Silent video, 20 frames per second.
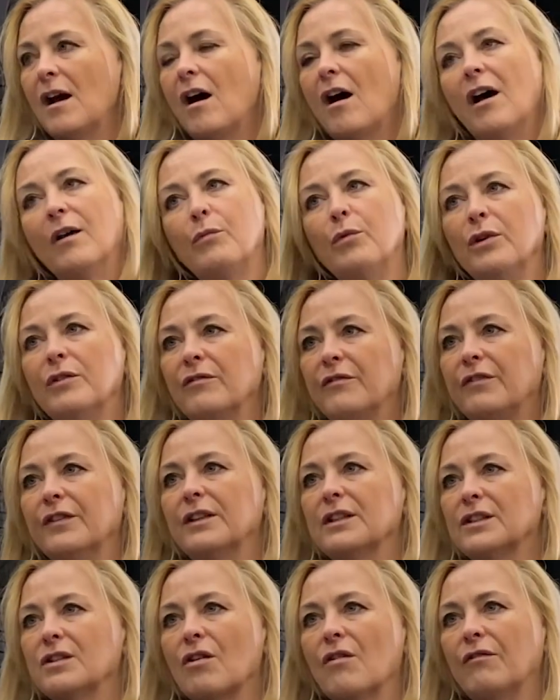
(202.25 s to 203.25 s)
I wouldn't
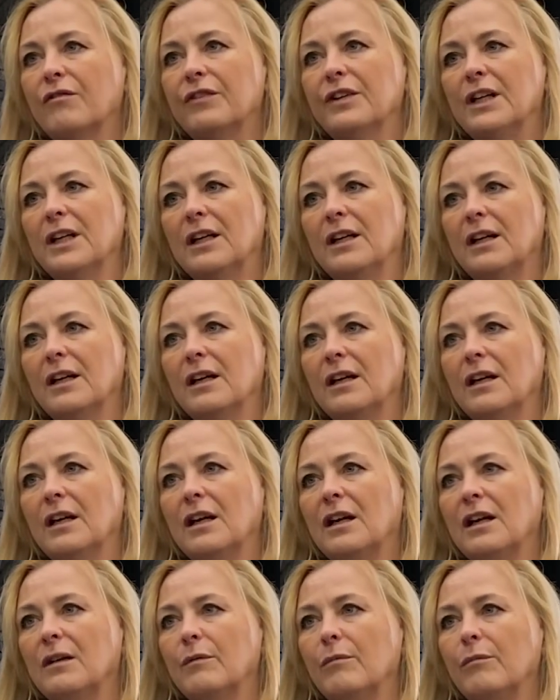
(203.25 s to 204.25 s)
feel as confident
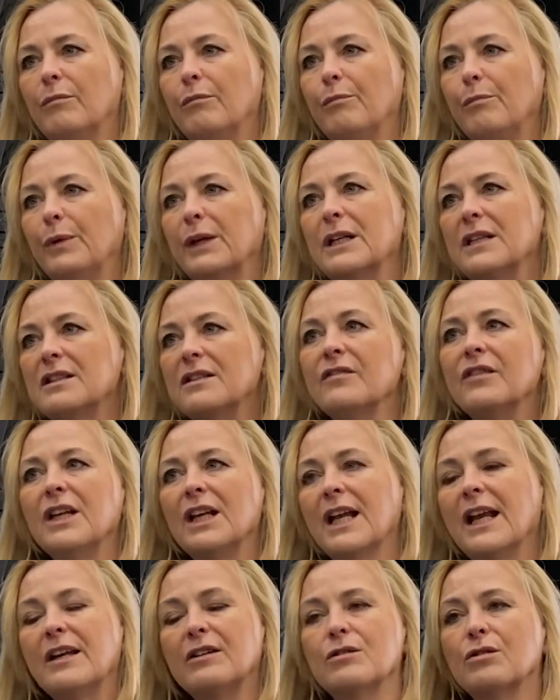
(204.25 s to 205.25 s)
because of the
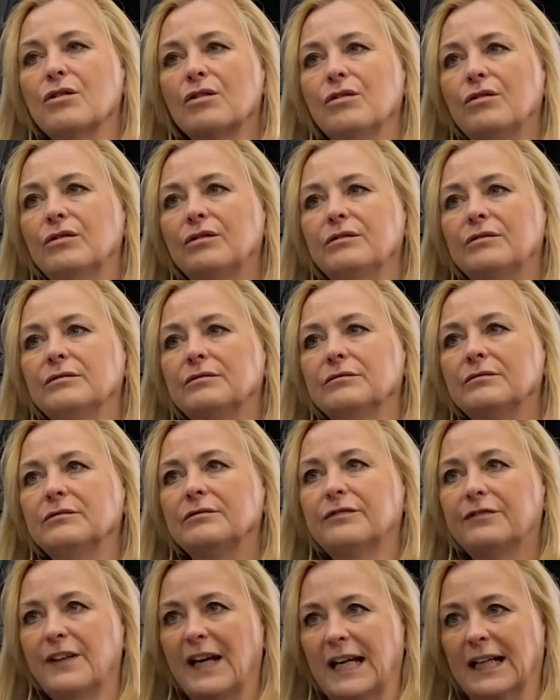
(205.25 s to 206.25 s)
electrical
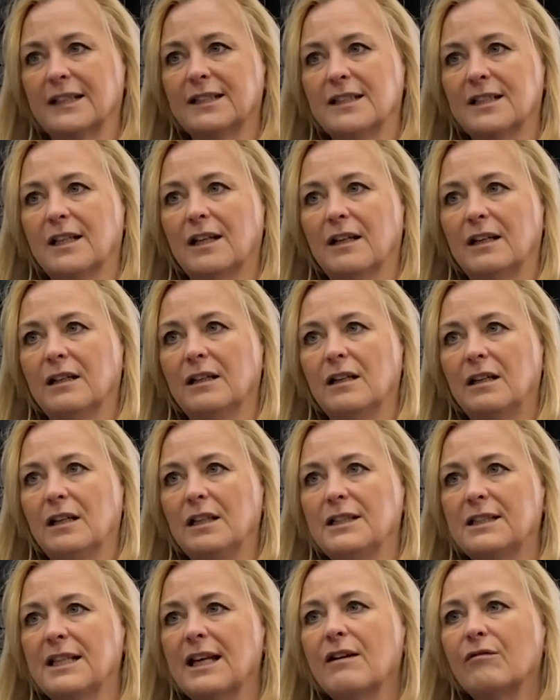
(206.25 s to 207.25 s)
factor.
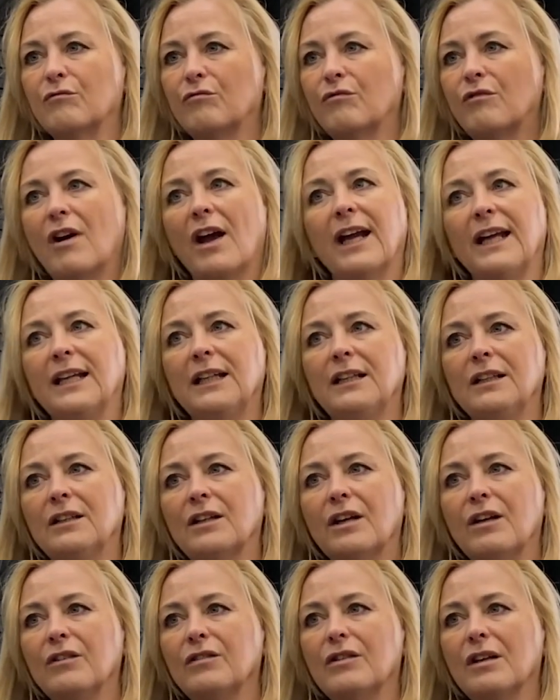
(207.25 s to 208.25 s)
Is that right?
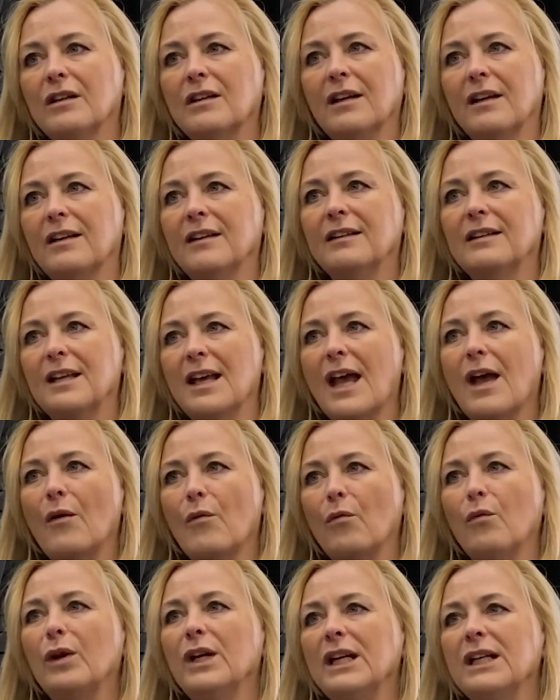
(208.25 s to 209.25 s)
That
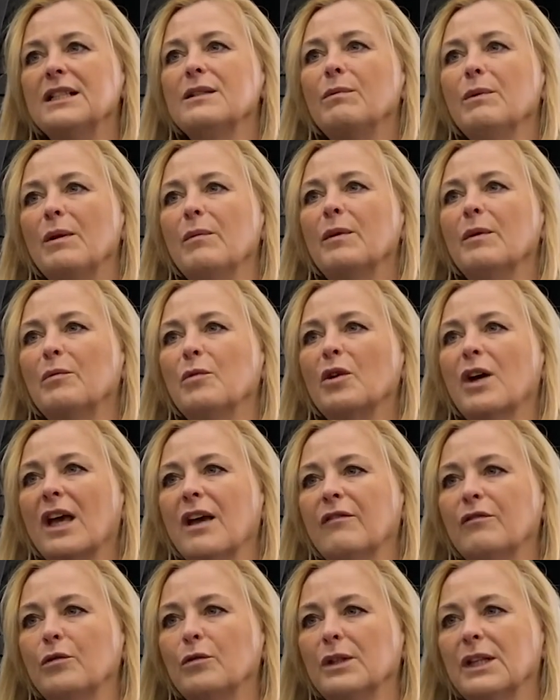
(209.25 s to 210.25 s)
we need to be a bit more
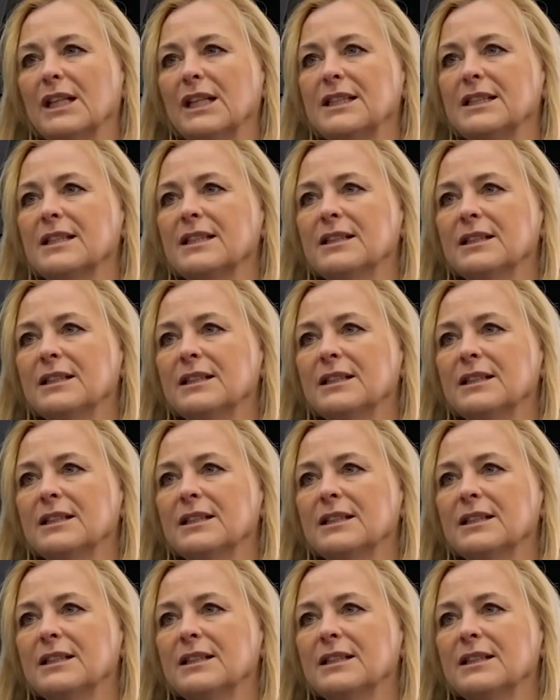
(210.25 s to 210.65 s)
careful with these.